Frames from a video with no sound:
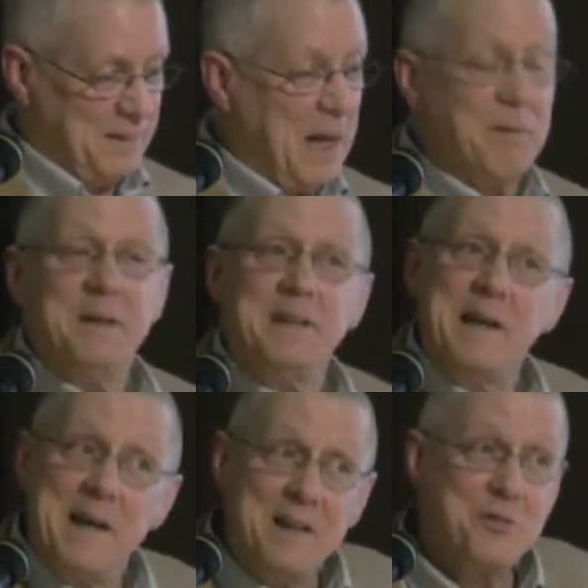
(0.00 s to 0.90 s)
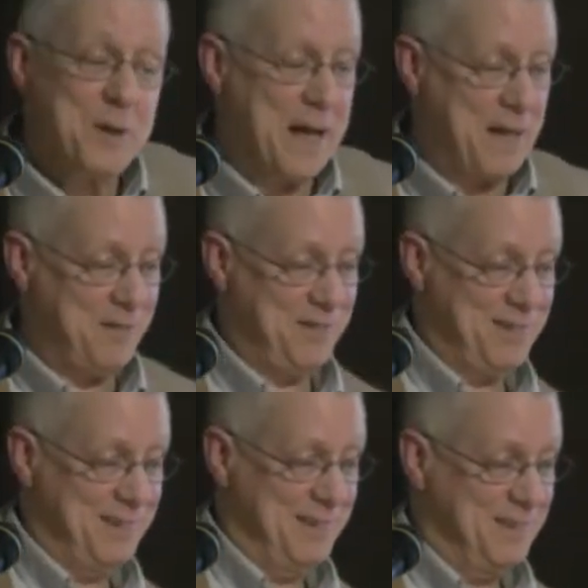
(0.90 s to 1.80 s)
Now, in
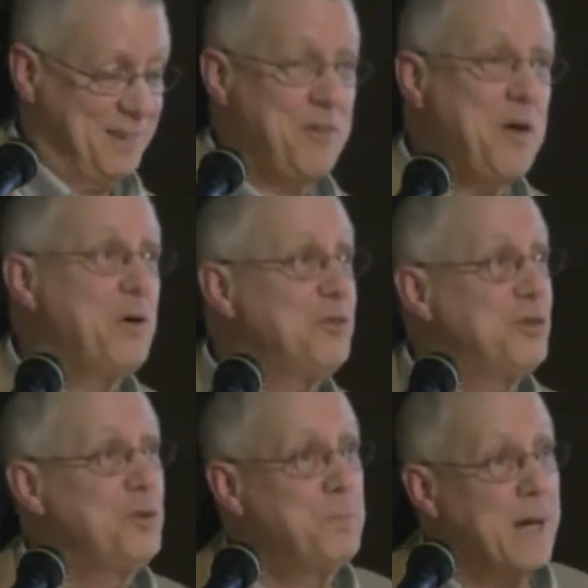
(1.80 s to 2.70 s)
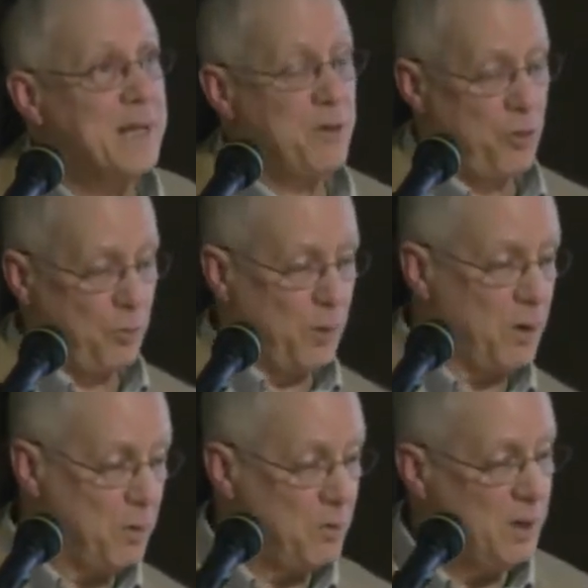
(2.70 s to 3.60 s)
contrast, to those who paint
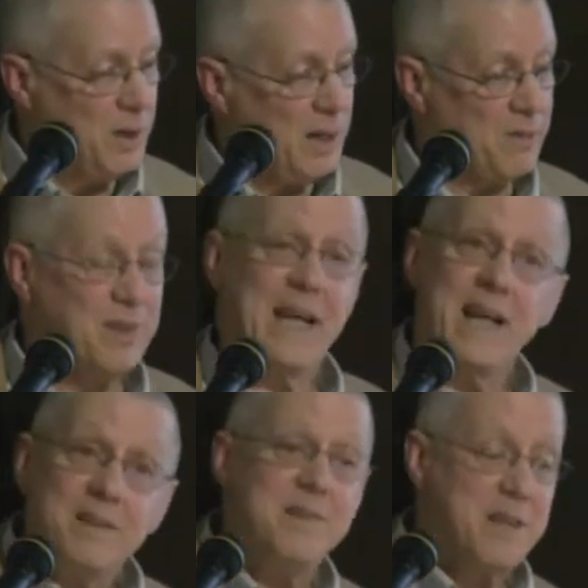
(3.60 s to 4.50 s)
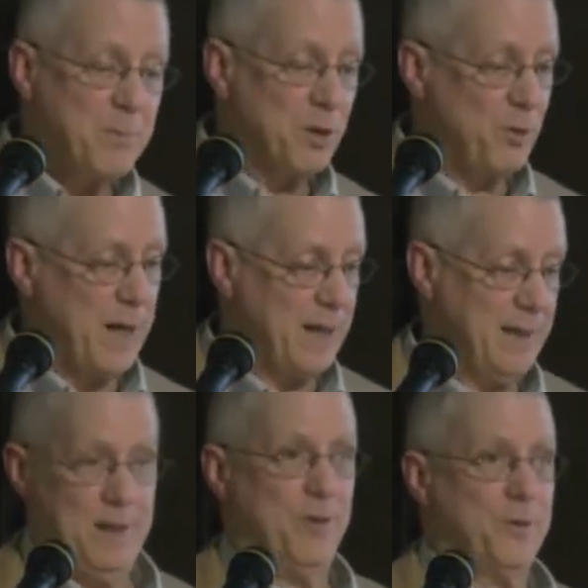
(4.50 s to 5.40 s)
Thoreau as an anti Democrat,
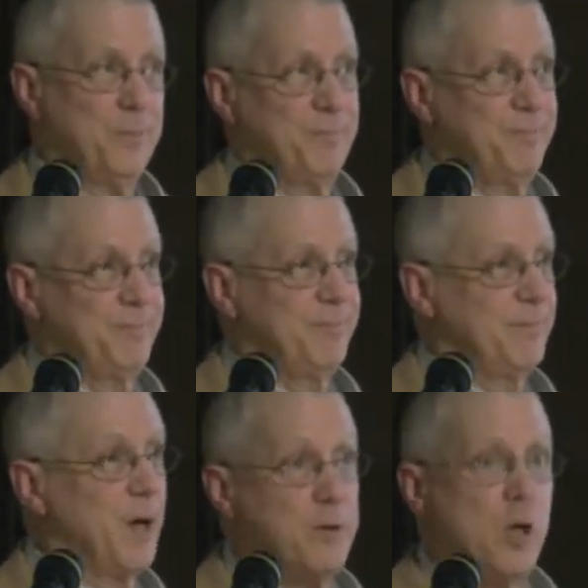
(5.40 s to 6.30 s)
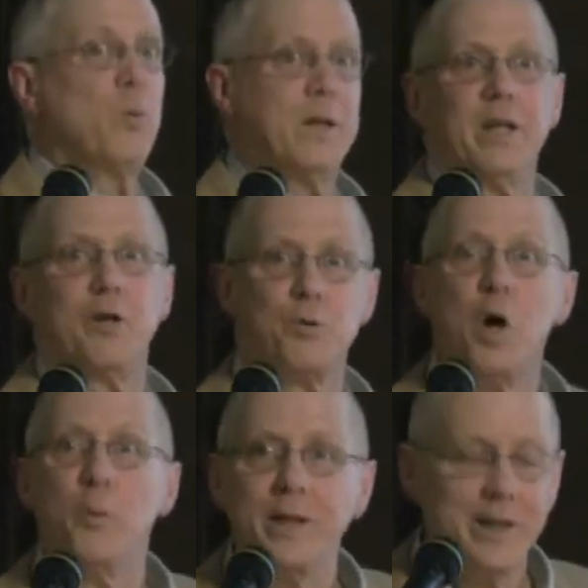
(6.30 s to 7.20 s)
either unknowingly or
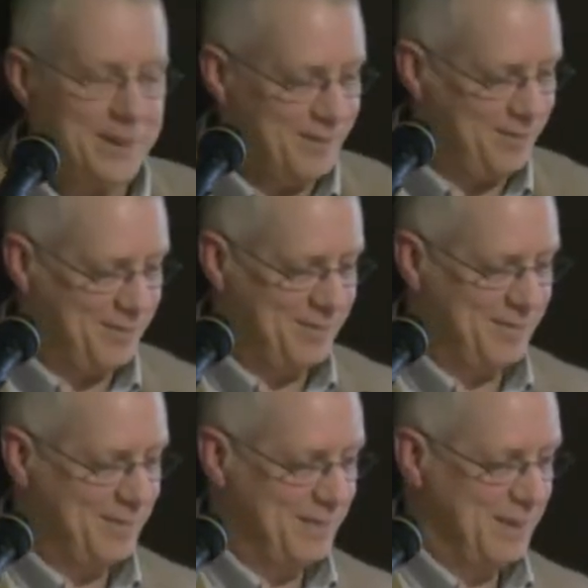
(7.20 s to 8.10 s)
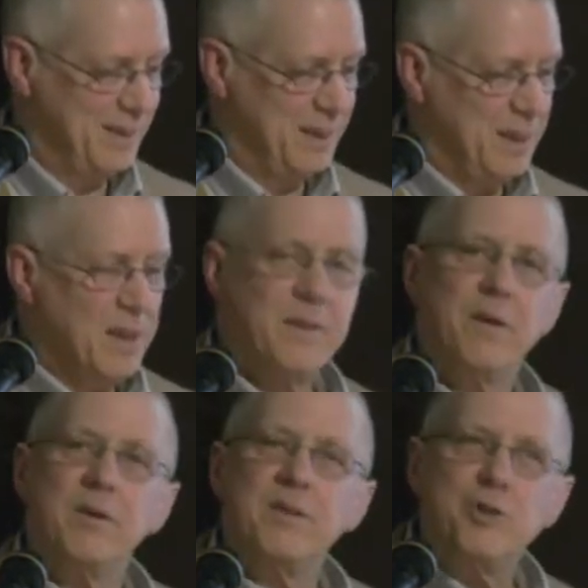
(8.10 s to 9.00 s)
knowingly,
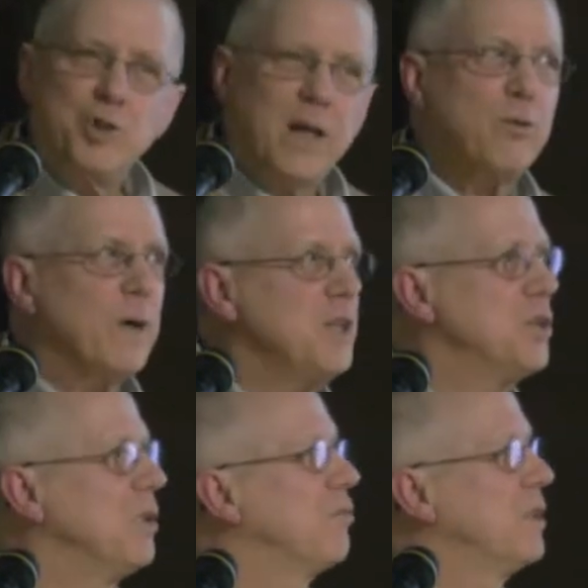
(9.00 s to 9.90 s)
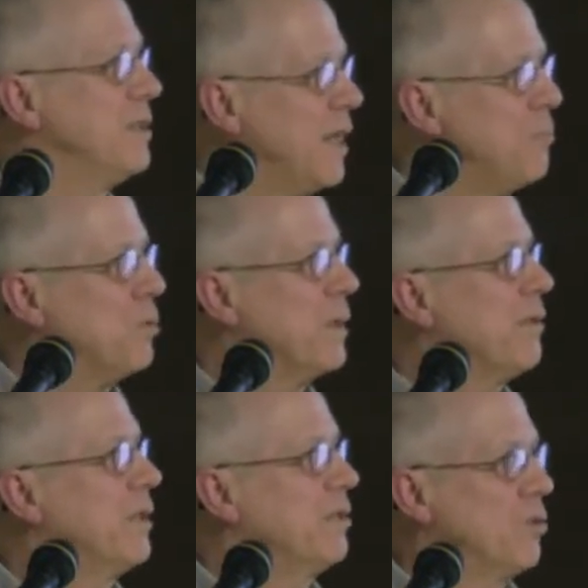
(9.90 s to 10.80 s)
there is a generation of
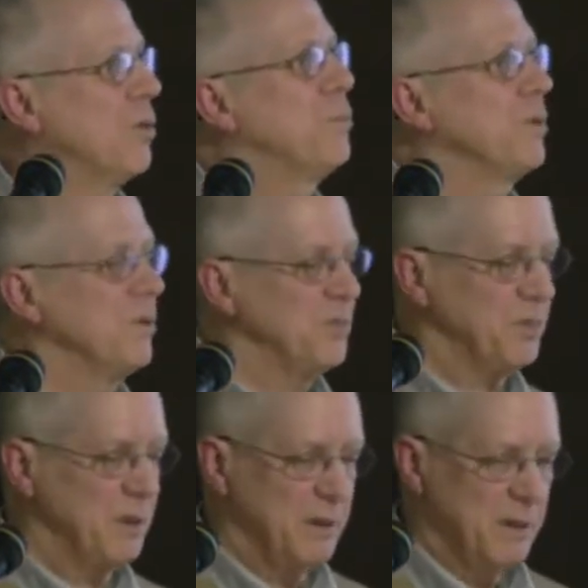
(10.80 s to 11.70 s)
contemporary interpreters